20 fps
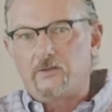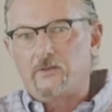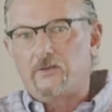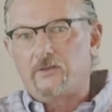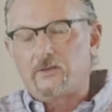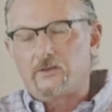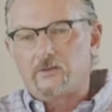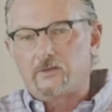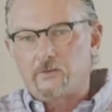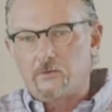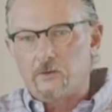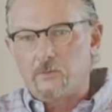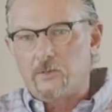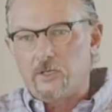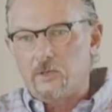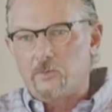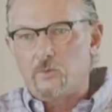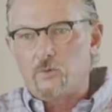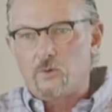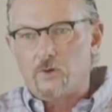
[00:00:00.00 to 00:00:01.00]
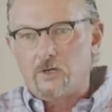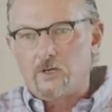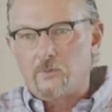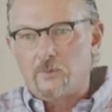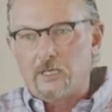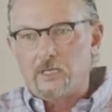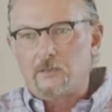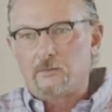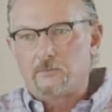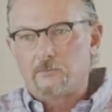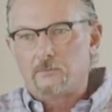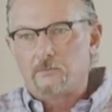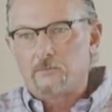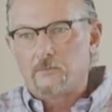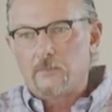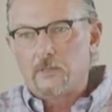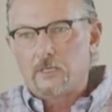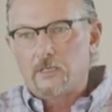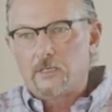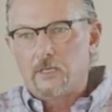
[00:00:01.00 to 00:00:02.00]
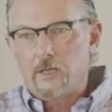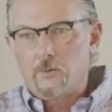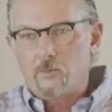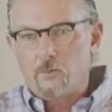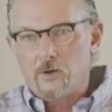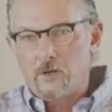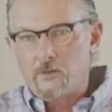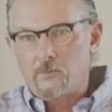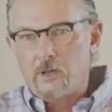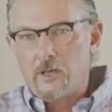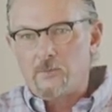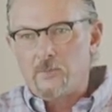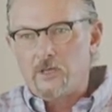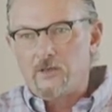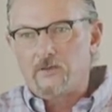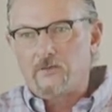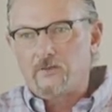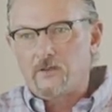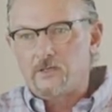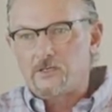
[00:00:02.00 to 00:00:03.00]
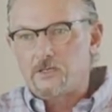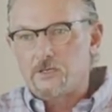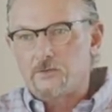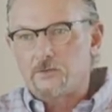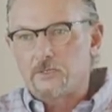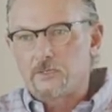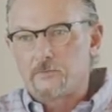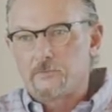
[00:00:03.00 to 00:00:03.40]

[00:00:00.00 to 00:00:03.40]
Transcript: is extremely important to me and one of my biggest issues.